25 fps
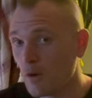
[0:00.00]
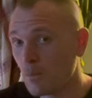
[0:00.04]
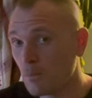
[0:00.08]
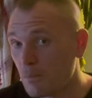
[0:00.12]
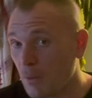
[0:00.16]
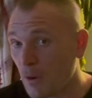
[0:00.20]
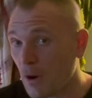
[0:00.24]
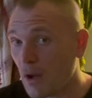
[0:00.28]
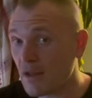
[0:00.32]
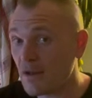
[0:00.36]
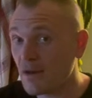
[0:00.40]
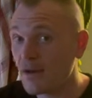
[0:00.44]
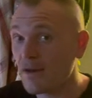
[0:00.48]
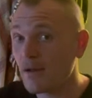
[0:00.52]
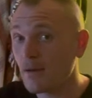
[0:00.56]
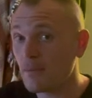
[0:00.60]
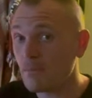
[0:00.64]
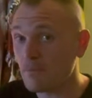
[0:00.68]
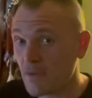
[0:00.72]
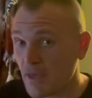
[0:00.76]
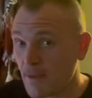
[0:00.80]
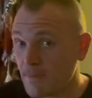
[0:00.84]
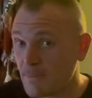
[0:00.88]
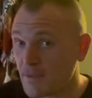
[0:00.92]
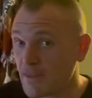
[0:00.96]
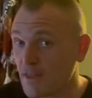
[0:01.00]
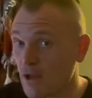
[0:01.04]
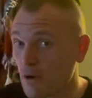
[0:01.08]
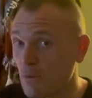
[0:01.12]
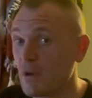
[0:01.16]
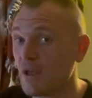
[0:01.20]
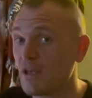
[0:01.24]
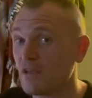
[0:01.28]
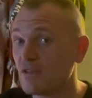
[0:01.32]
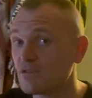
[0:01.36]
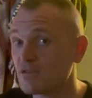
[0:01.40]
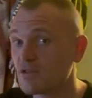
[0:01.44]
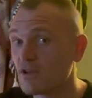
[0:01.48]
But maybe there
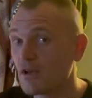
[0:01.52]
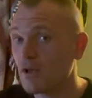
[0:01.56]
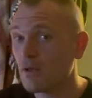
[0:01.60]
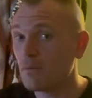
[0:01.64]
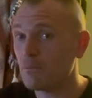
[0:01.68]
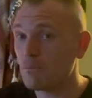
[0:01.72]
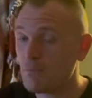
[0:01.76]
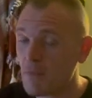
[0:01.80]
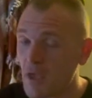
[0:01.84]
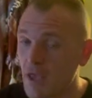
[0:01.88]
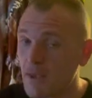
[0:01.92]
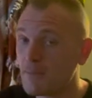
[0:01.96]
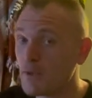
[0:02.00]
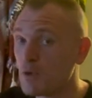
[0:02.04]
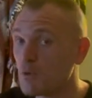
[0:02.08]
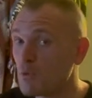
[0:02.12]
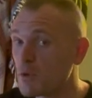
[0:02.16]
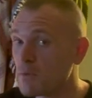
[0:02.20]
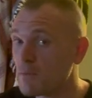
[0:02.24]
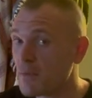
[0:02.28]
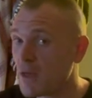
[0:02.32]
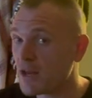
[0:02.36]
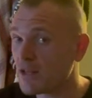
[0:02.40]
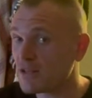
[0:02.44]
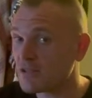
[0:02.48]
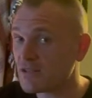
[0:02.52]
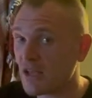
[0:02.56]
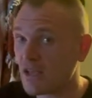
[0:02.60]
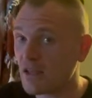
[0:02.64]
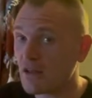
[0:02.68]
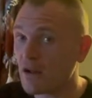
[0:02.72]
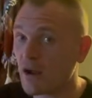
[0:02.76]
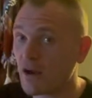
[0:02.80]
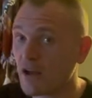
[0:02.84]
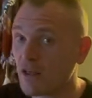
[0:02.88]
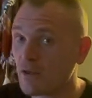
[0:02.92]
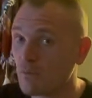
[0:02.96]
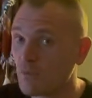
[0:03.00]
is maybe we meditate
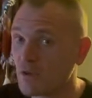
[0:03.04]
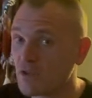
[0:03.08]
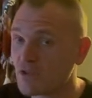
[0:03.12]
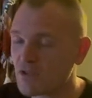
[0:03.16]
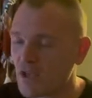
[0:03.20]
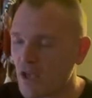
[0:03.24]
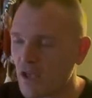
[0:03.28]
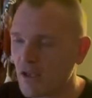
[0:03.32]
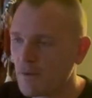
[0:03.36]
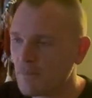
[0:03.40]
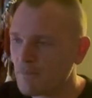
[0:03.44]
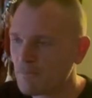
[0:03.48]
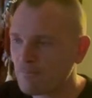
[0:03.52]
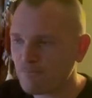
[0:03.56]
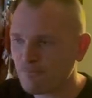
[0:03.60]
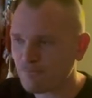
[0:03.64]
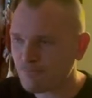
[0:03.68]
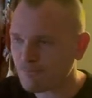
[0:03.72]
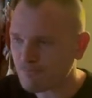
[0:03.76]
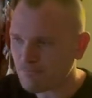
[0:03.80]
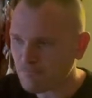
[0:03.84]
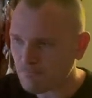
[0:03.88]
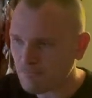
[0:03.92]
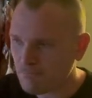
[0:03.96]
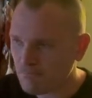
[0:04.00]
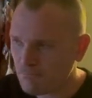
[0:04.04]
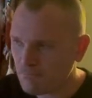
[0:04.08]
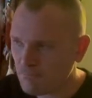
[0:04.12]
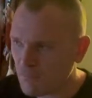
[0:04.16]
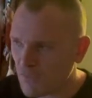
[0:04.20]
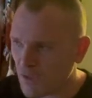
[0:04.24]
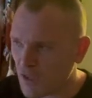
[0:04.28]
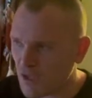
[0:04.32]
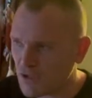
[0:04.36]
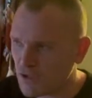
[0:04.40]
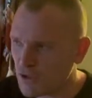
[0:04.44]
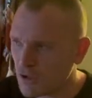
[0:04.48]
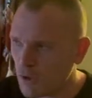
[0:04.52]
on it and we say,
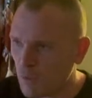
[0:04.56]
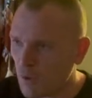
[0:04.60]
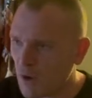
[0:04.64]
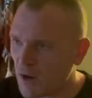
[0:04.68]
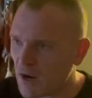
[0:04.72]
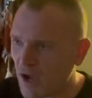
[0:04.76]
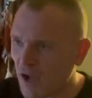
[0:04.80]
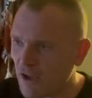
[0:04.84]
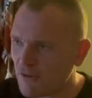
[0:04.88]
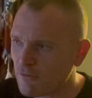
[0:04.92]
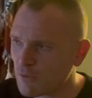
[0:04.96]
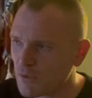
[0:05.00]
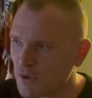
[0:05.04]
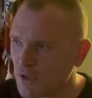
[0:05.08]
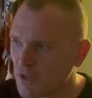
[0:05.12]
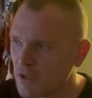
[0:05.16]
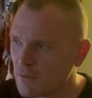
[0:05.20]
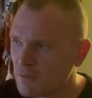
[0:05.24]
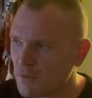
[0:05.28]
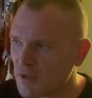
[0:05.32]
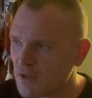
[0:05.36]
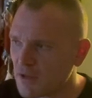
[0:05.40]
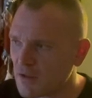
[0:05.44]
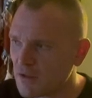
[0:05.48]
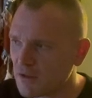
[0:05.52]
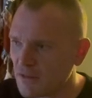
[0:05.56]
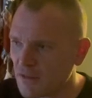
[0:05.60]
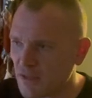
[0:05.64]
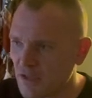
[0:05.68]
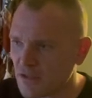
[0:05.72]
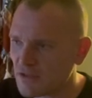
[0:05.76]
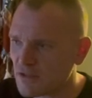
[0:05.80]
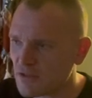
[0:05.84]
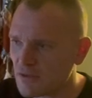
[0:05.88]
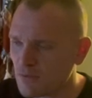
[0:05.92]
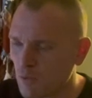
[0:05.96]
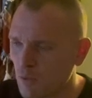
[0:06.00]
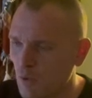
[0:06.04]
you know what, I've really been,
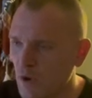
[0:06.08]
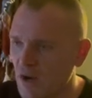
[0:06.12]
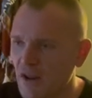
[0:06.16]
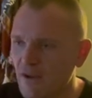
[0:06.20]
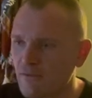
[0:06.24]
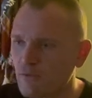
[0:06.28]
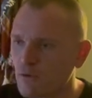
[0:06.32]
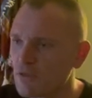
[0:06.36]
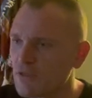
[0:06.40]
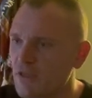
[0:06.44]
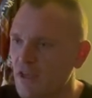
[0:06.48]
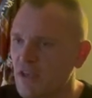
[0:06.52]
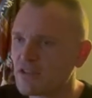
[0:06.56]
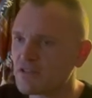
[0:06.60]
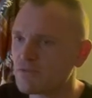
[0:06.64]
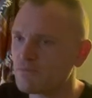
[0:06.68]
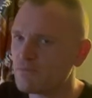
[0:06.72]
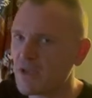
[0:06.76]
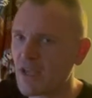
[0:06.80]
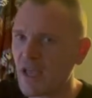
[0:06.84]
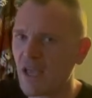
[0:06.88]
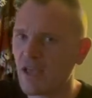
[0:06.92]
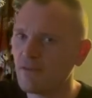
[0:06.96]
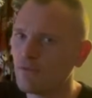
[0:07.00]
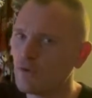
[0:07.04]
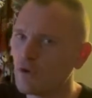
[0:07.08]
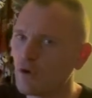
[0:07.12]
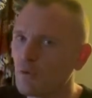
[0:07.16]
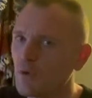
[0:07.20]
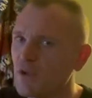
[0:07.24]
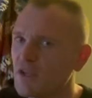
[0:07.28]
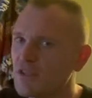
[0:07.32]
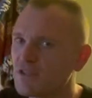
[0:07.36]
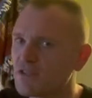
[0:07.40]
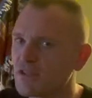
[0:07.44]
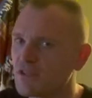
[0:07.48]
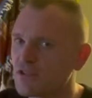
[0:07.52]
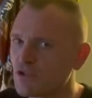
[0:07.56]
this is whatever this behavior
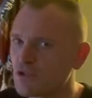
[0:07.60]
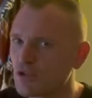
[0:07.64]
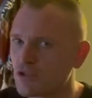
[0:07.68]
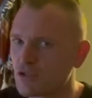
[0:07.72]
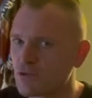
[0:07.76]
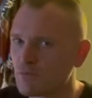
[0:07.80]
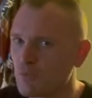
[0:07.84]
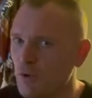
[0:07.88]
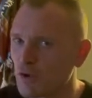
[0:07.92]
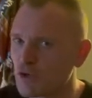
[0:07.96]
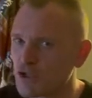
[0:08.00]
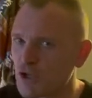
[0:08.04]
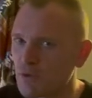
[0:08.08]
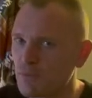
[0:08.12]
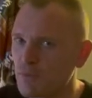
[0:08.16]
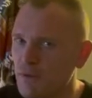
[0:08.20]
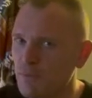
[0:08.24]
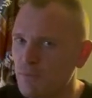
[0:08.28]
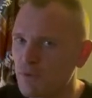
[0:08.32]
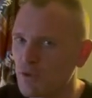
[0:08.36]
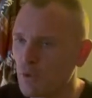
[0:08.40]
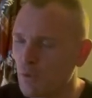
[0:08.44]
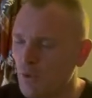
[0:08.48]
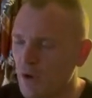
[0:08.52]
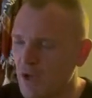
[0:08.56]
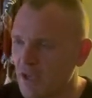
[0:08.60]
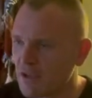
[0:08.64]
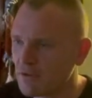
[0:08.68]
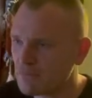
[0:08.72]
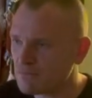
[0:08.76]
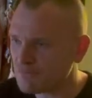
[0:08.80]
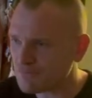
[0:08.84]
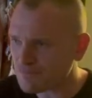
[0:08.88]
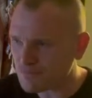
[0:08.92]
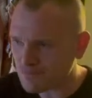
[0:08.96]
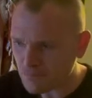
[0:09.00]
is, is just pushing people away.